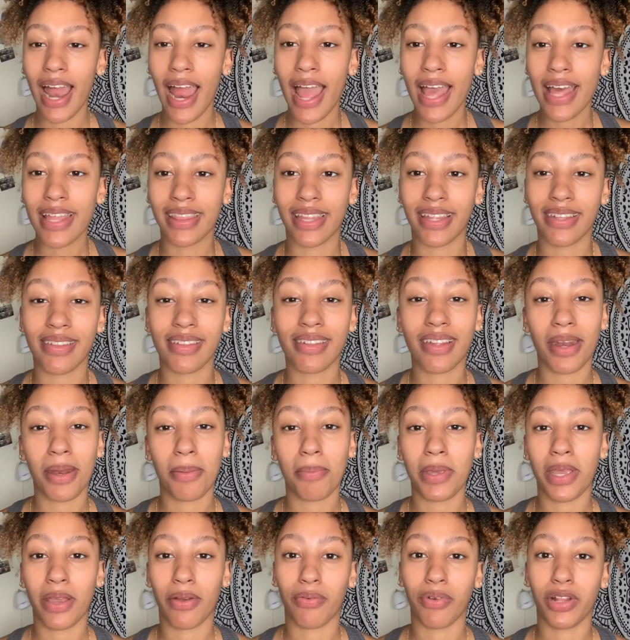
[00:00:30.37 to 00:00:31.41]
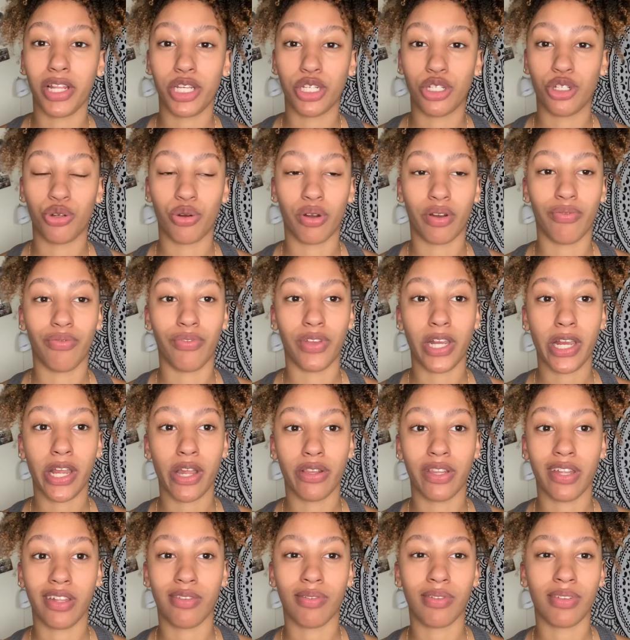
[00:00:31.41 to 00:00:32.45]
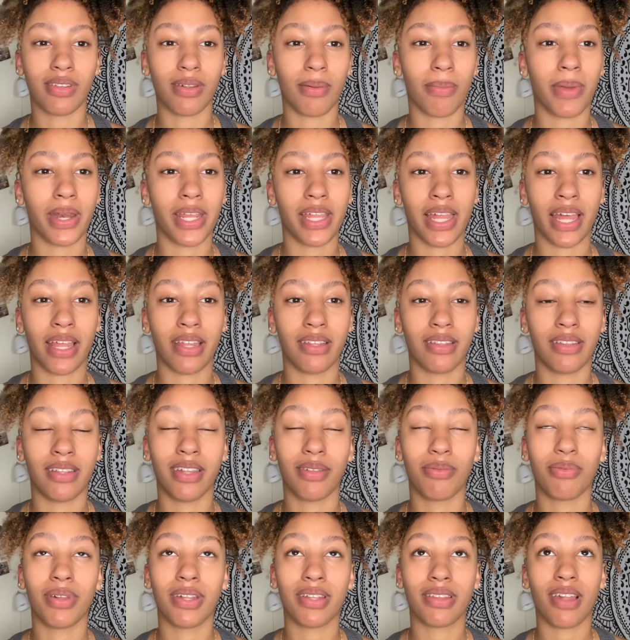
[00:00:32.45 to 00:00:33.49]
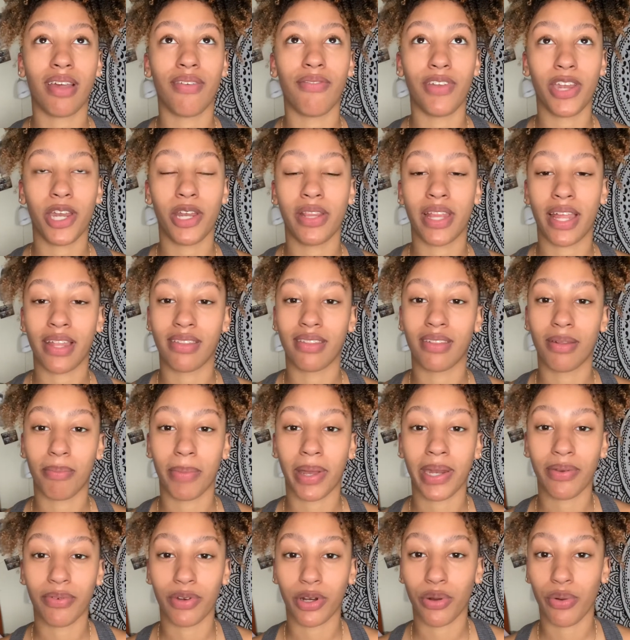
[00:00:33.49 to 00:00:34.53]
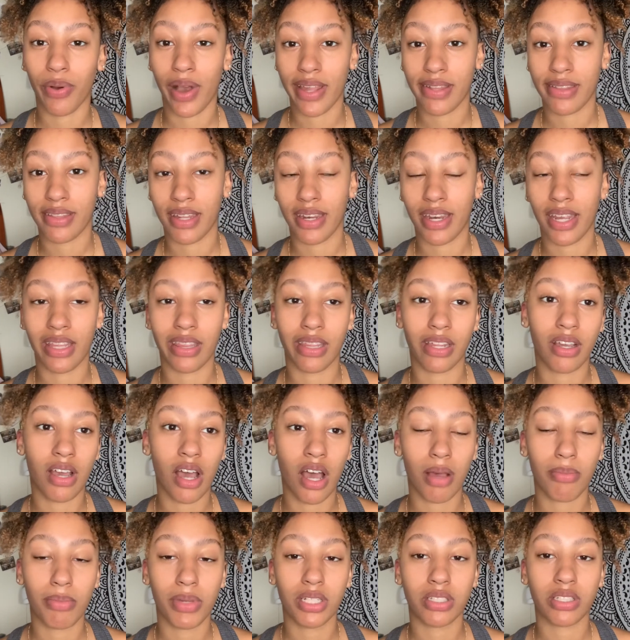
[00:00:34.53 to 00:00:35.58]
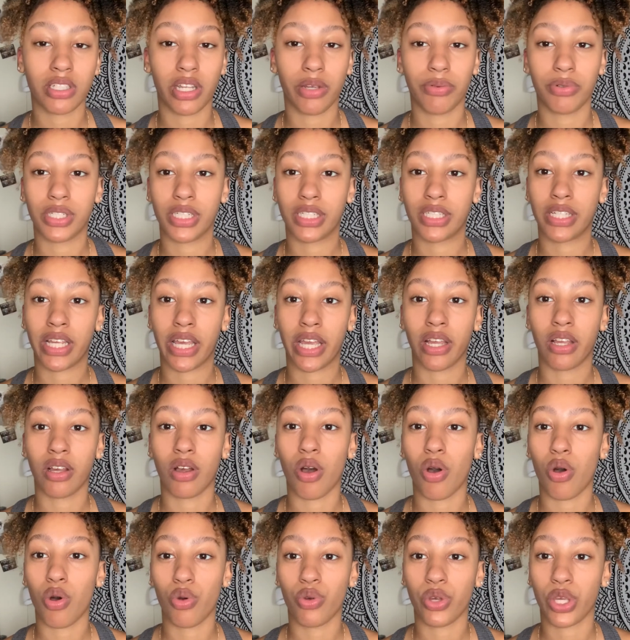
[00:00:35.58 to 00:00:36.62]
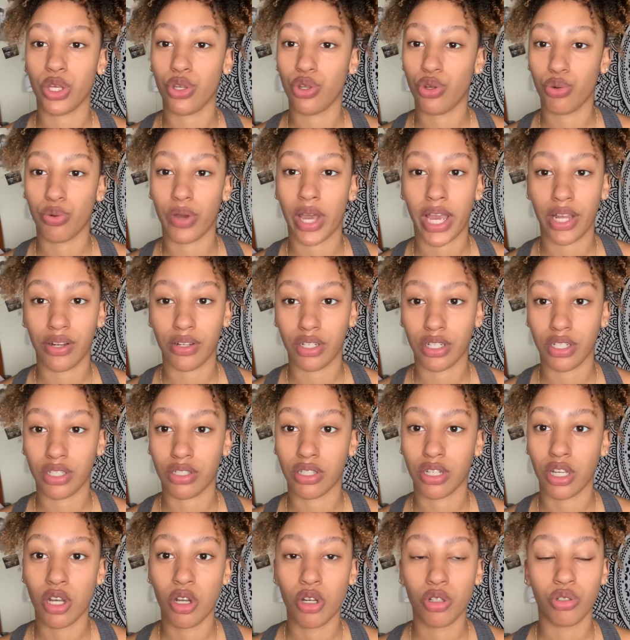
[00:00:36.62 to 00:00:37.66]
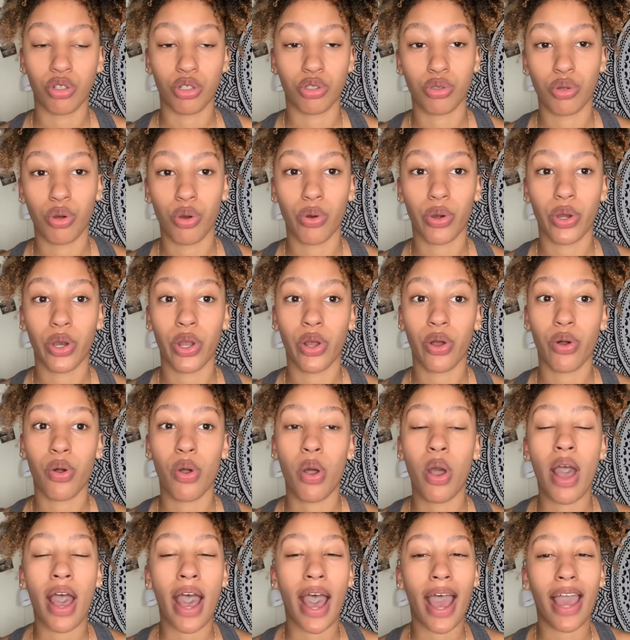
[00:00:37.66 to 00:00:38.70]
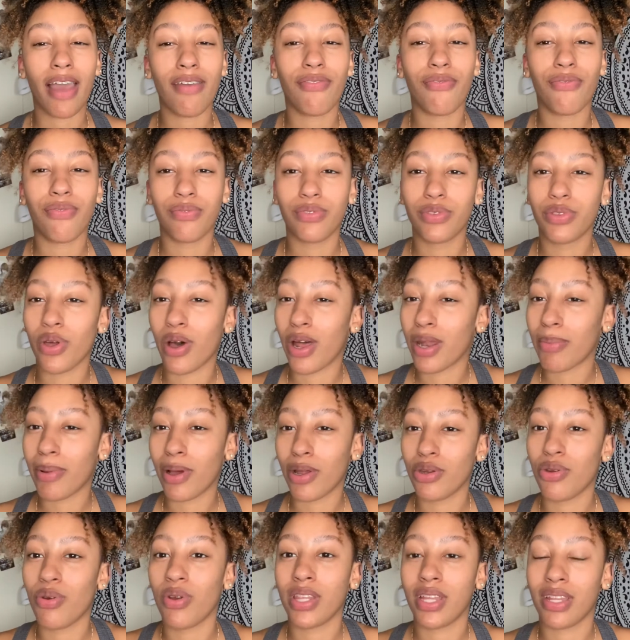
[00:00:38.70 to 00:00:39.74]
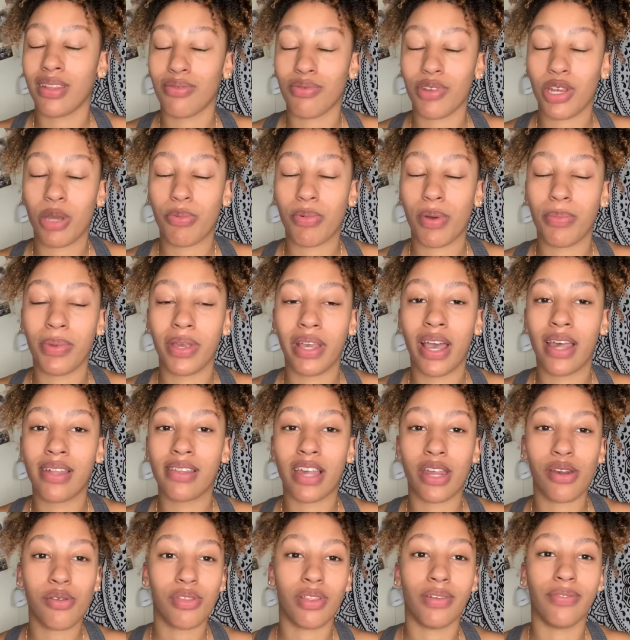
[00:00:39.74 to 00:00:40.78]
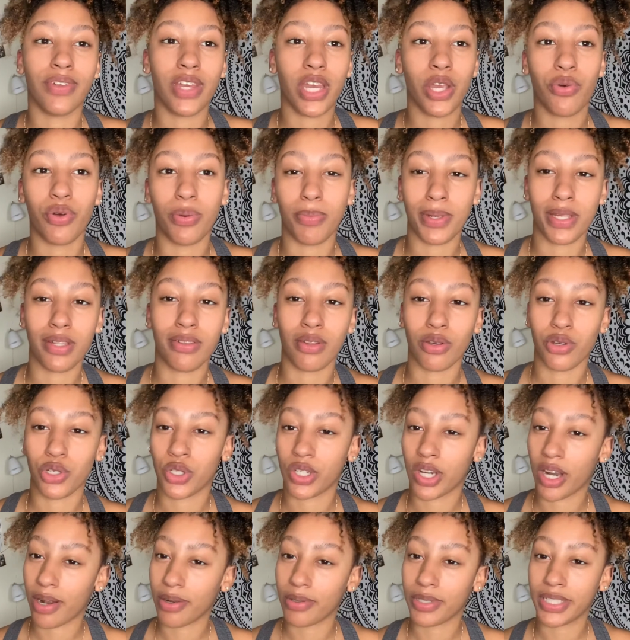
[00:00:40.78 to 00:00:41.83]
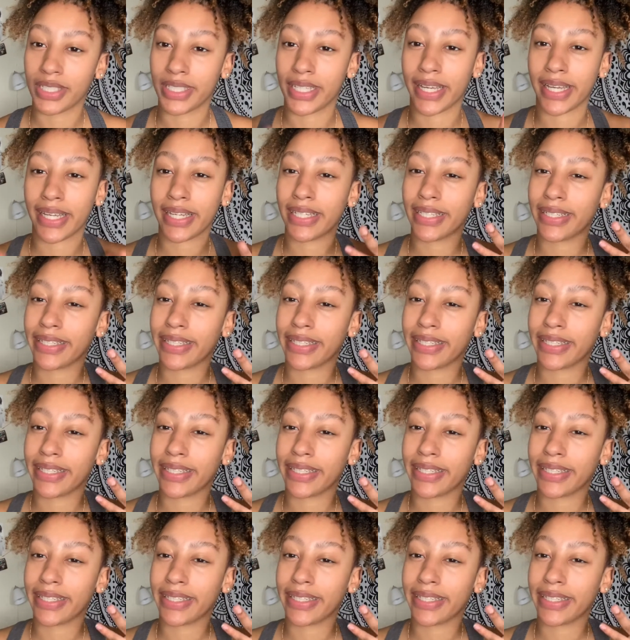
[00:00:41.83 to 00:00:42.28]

this is going to be a really short video. This was a video that somebody requested in the comments, and they were just like, oh, can you do an edges tutorial? I thought about doing this video, but because I knew the video would be so short, I was just like,